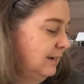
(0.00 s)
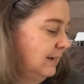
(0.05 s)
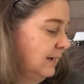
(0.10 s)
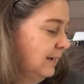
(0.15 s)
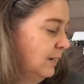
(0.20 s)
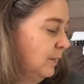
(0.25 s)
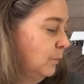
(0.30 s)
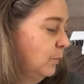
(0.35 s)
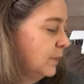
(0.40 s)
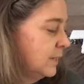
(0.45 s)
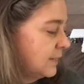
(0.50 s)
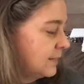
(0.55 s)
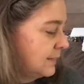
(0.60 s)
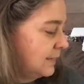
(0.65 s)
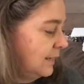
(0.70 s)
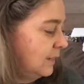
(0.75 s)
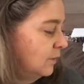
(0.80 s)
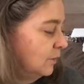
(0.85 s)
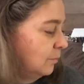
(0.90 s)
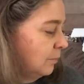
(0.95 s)
I want to
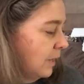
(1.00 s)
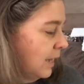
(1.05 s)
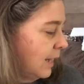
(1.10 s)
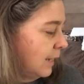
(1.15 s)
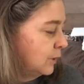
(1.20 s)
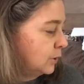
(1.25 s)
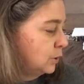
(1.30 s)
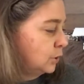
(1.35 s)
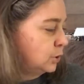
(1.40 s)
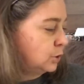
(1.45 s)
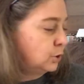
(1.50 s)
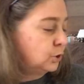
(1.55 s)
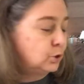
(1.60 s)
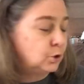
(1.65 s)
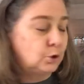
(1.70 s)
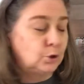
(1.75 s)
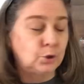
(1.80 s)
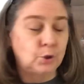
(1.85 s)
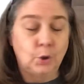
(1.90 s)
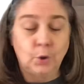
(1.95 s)
see on black
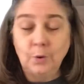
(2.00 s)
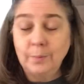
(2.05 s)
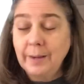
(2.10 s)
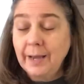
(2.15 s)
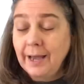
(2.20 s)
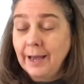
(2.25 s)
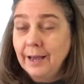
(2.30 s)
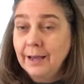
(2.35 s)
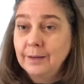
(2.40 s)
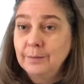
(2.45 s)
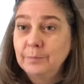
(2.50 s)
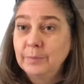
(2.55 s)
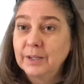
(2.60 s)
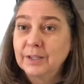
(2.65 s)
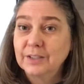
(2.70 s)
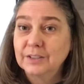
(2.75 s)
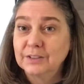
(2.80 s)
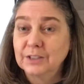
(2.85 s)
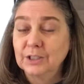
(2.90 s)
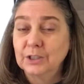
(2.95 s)
so bad
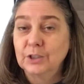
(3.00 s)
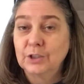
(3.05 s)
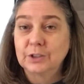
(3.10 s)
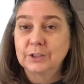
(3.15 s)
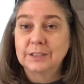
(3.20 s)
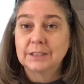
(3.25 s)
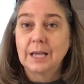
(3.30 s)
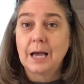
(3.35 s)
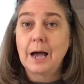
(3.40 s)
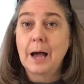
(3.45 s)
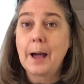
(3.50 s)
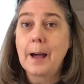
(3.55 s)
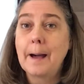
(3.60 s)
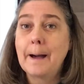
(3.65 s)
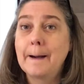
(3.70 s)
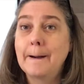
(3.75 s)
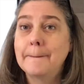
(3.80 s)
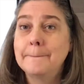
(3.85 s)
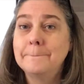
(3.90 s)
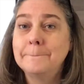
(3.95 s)
because it looks
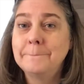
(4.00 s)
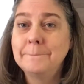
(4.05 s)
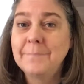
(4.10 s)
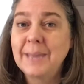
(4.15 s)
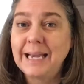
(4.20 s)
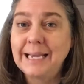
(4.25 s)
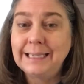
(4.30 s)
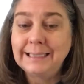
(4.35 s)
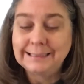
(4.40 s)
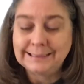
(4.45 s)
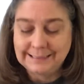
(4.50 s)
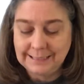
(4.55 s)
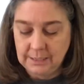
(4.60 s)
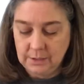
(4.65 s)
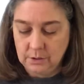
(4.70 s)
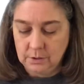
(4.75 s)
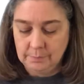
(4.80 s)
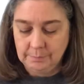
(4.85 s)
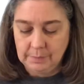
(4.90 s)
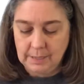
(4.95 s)
amazing
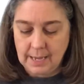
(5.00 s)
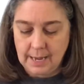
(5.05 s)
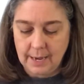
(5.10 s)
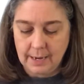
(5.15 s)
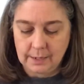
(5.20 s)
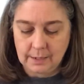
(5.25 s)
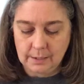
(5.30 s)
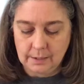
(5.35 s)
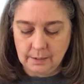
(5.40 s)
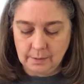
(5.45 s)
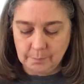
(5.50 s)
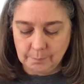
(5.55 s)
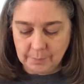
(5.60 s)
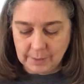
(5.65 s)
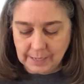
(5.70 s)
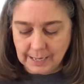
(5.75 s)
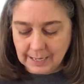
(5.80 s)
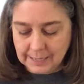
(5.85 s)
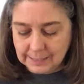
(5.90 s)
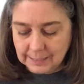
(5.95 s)
on black, but
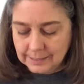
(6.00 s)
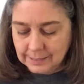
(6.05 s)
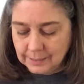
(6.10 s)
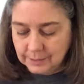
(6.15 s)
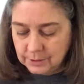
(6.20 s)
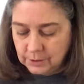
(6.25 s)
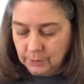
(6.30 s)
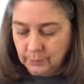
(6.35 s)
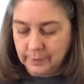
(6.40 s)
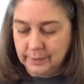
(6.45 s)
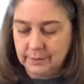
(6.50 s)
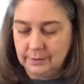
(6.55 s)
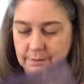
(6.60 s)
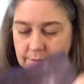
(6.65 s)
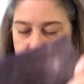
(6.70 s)
I cannot do it.